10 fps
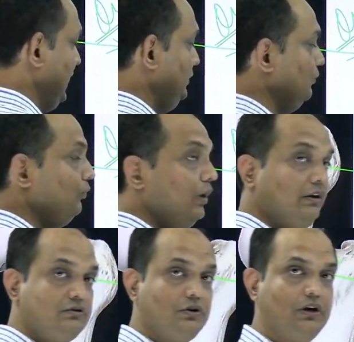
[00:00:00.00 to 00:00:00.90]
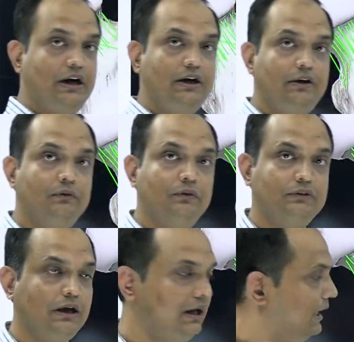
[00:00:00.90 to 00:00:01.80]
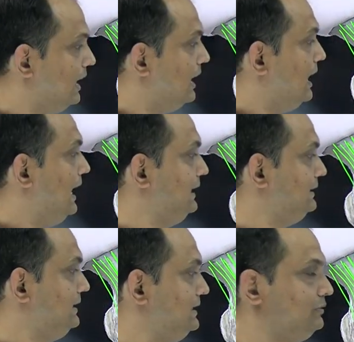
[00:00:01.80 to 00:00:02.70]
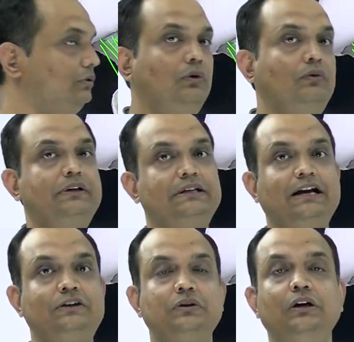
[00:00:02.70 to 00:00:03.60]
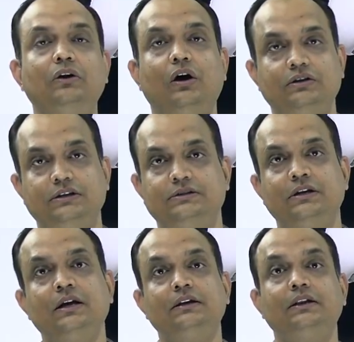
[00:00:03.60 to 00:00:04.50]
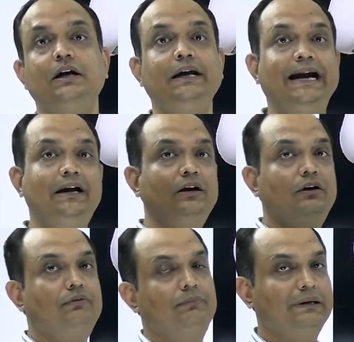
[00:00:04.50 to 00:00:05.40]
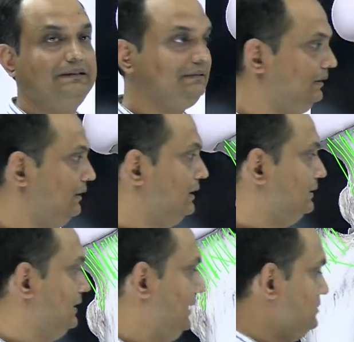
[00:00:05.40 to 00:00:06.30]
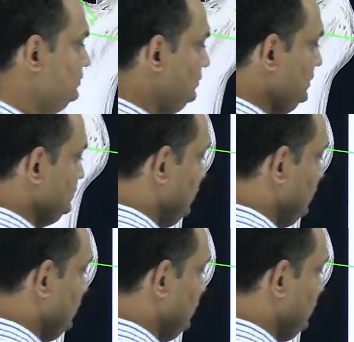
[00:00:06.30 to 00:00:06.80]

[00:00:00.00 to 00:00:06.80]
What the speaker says: tell you what is trochanteric fossa. And this groove is actually lodges the tendon of a muscle that is known as